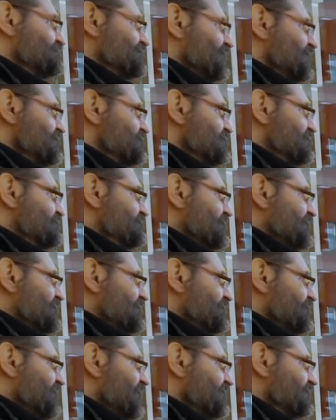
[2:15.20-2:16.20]
puzzled
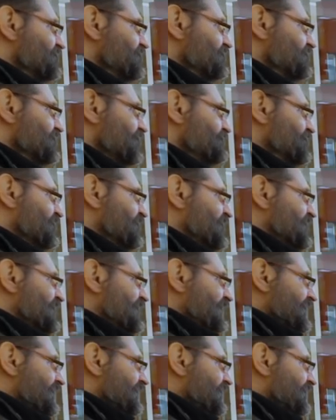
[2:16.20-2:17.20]
by the fact that, I mean,
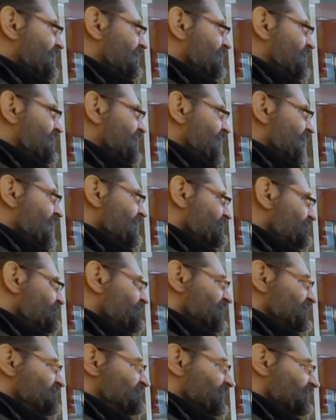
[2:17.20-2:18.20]

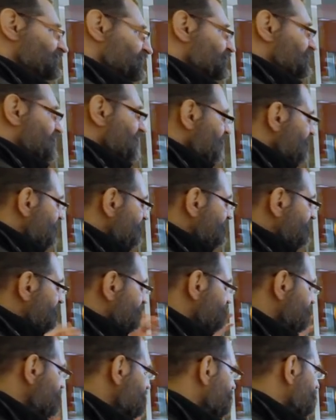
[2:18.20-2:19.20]
everybody said, okay,
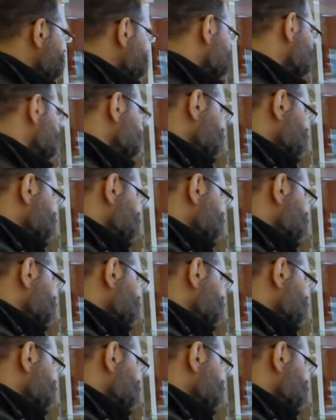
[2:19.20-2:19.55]
the Greeks,